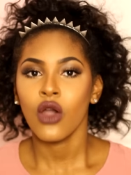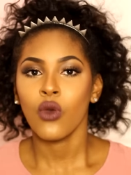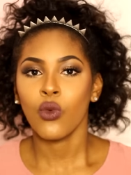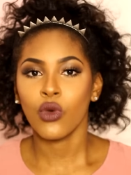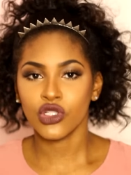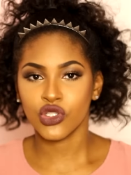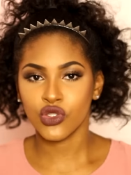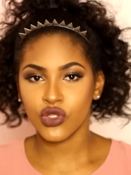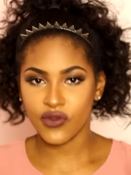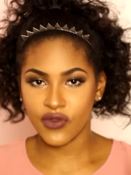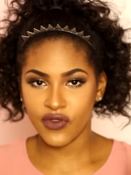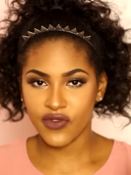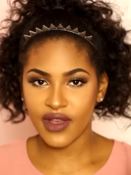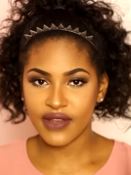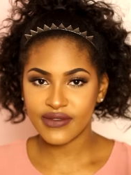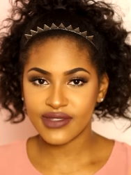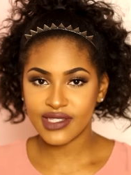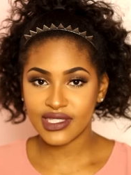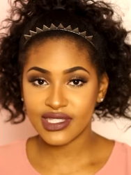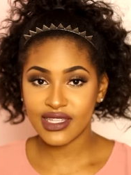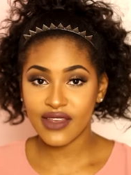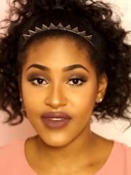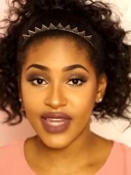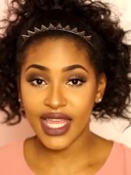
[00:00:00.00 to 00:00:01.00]
One, two, three, four, five,
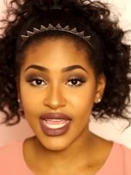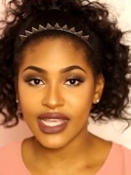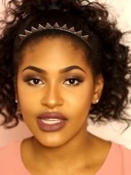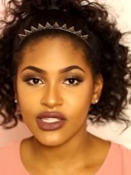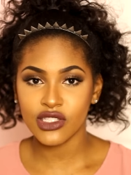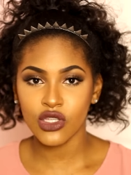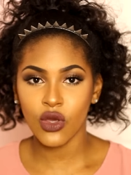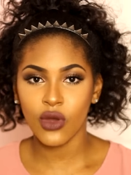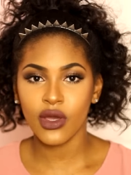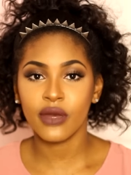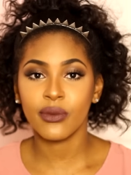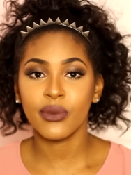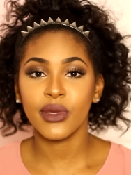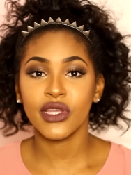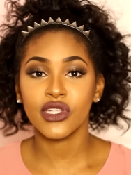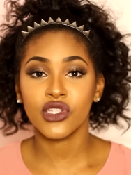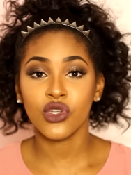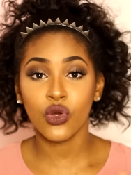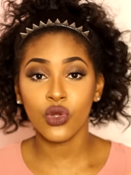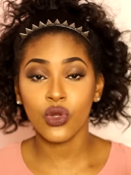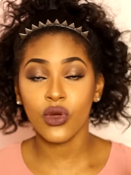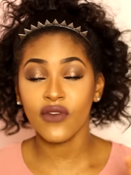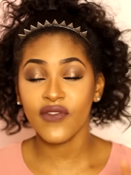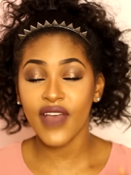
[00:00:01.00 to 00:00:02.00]
six, seven, eight. So it'd be a
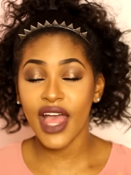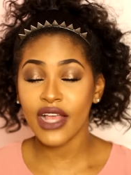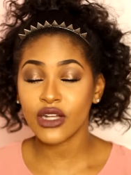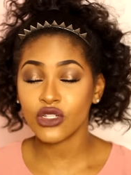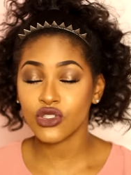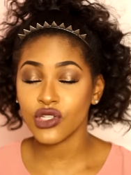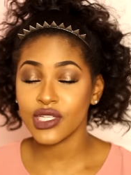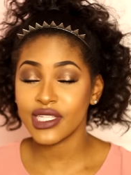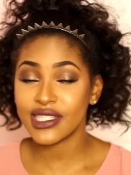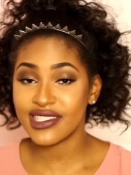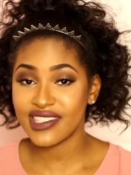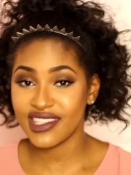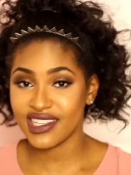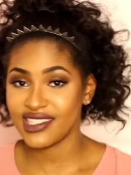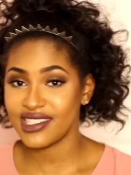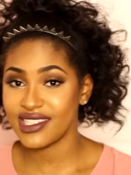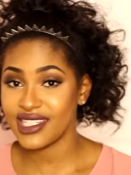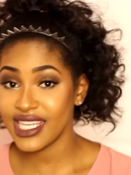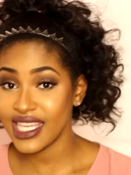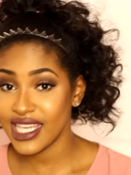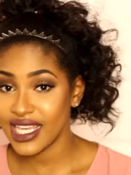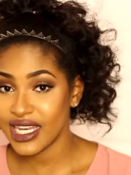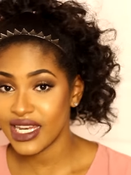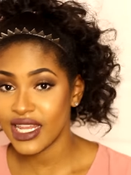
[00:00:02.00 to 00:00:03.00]
total of actually
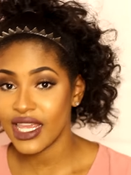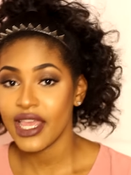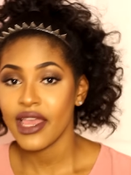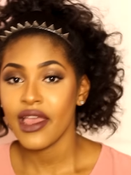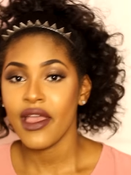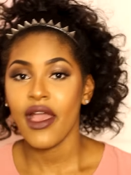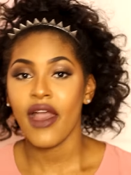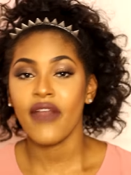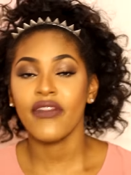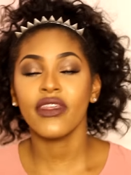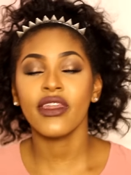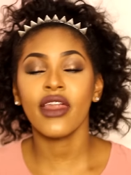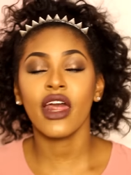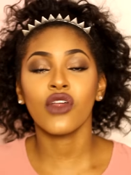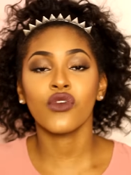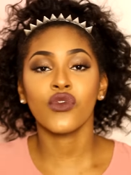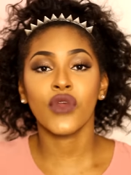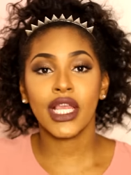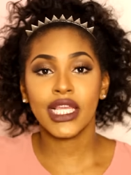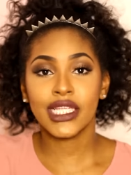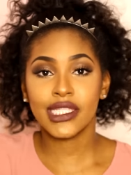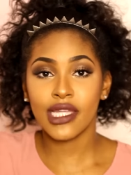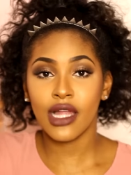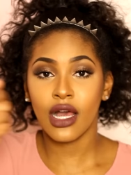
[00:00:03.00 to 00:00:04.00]
16. And then I
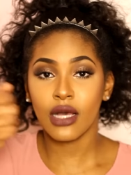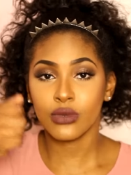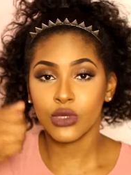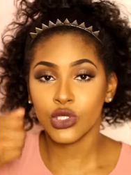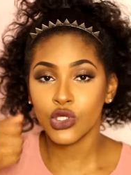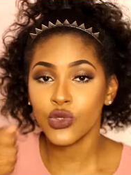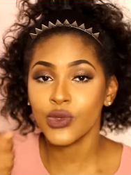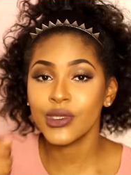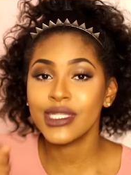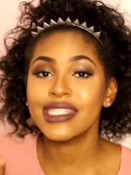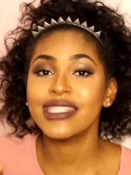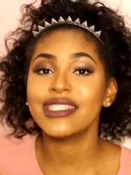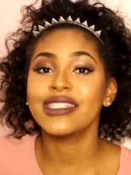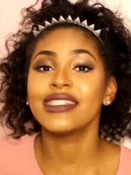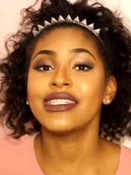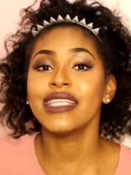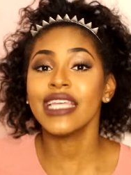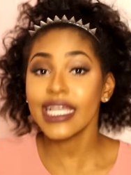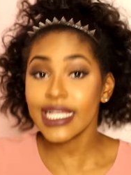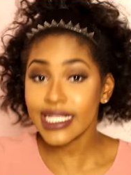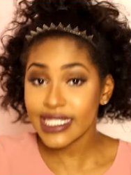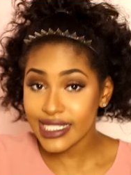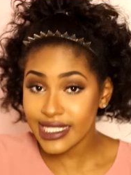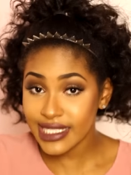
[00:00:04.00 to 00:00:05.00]
raise it up to
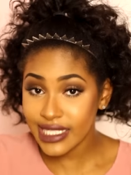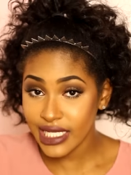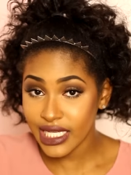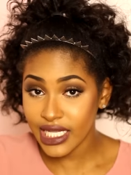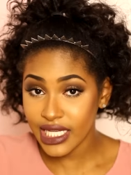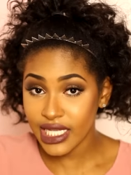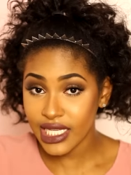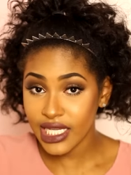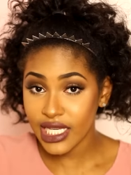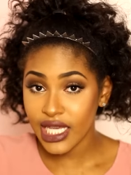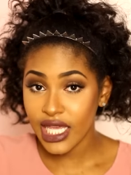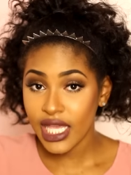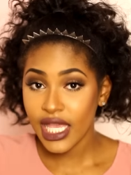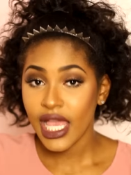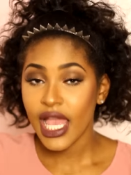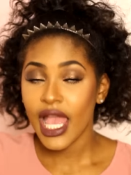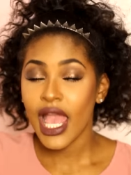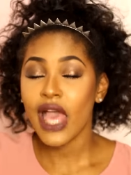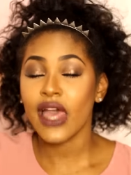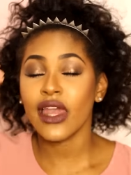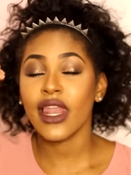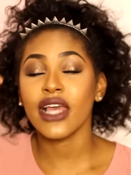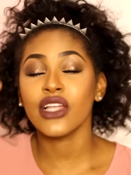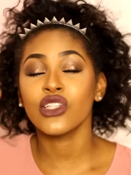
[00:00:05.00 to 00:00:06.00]
60
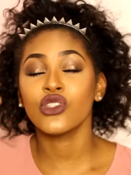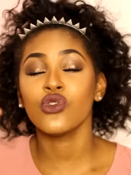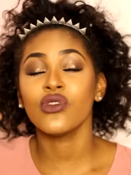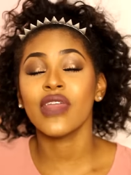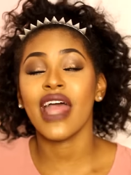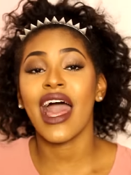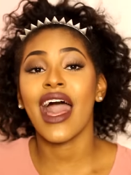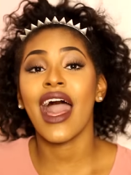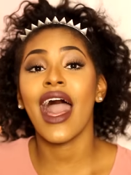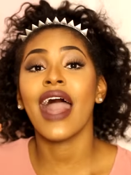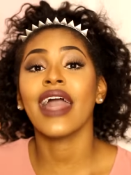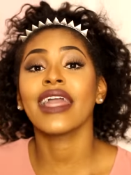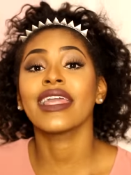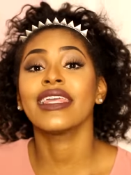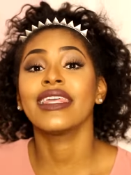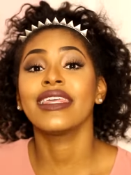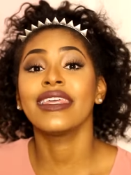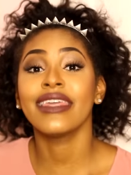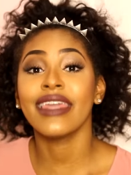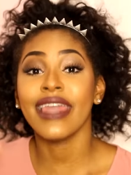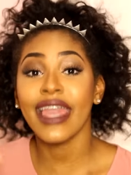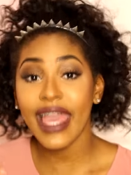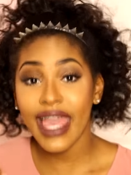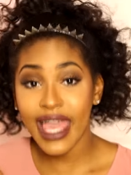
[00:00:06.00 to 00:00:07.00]
and I do that
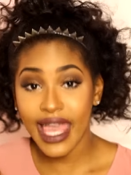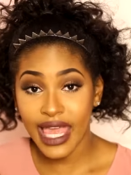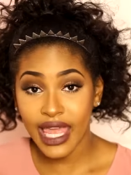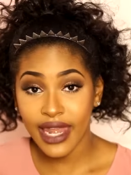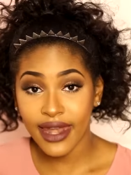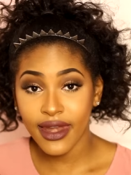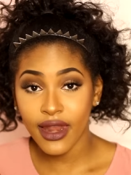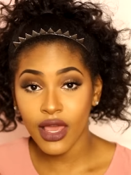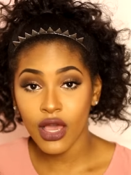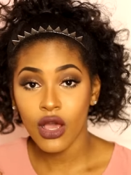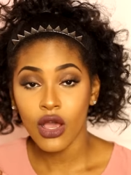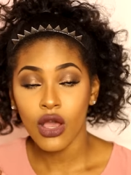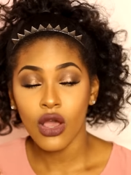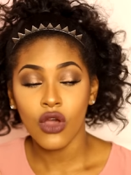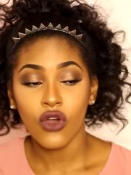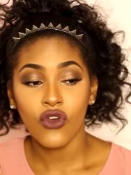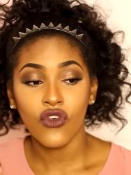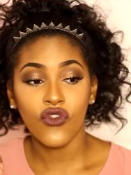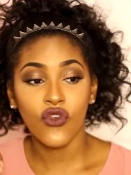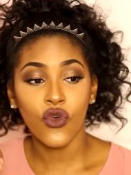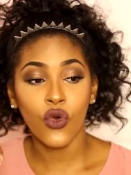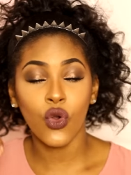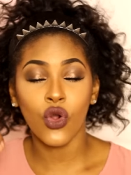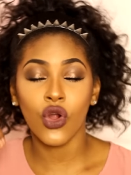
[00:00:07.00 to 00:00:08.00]
again
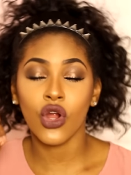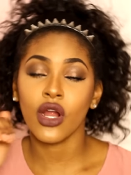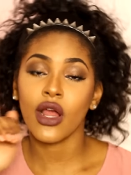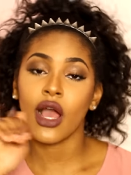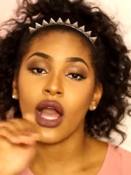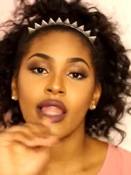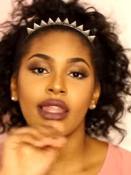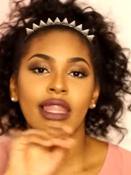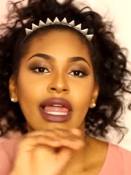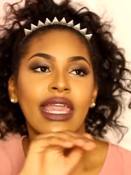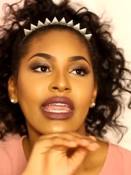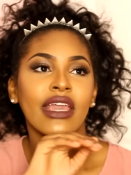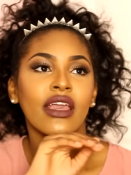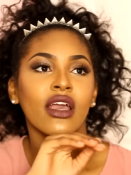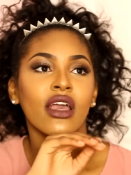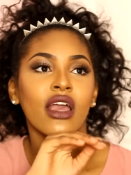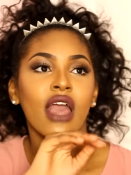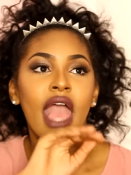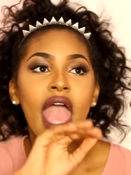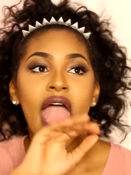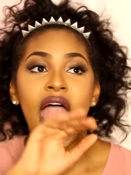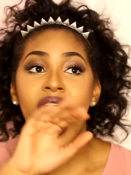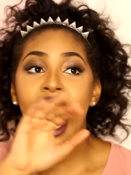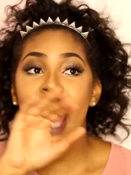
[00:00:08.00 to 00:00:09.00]
for like
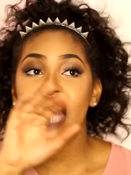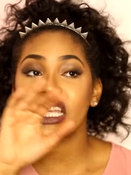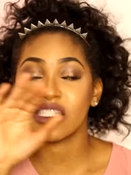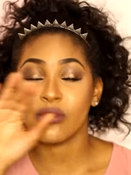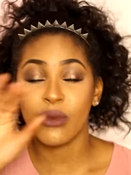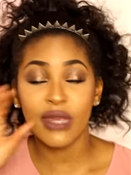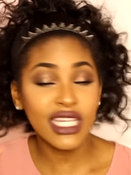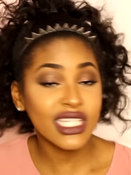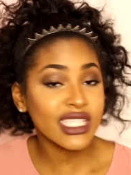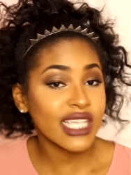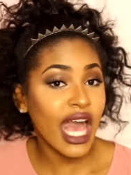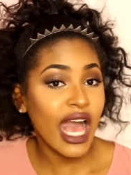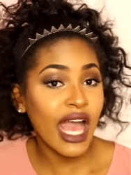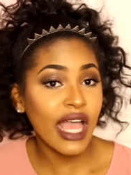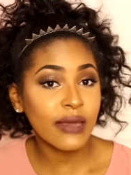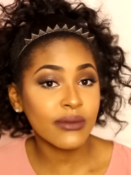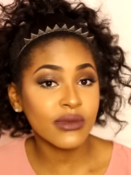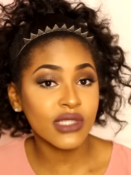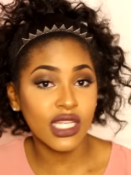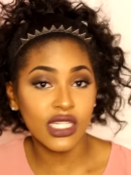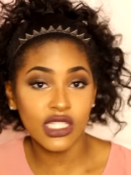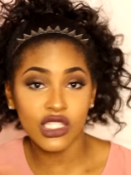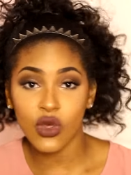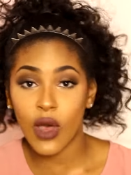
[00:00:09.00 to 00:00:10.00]
as many
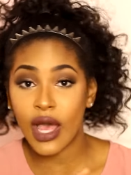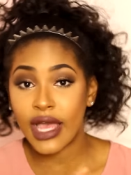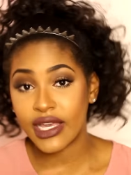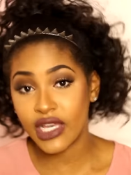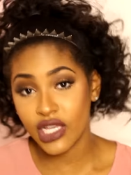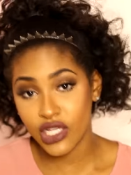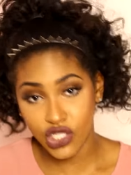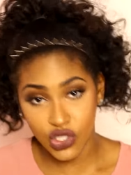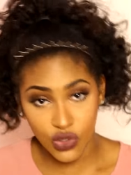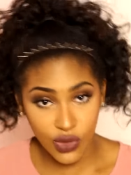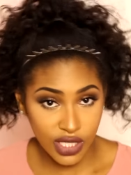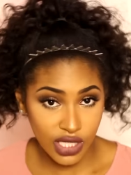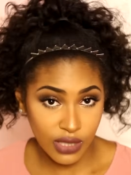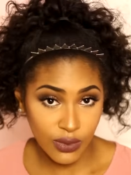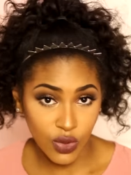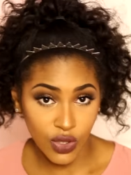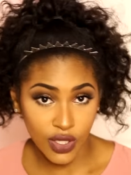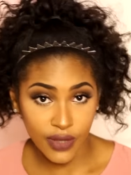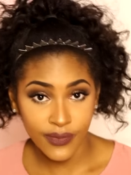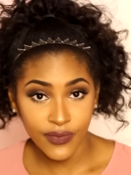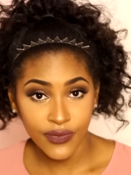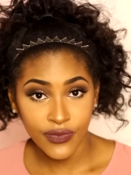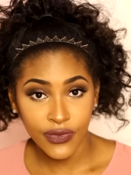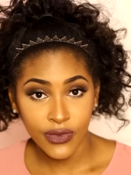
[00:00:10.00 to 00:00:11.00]
times until I couldn't do it
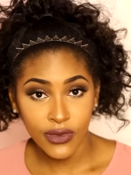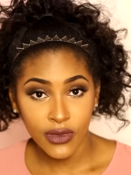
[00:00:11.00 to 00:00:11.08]
anymore.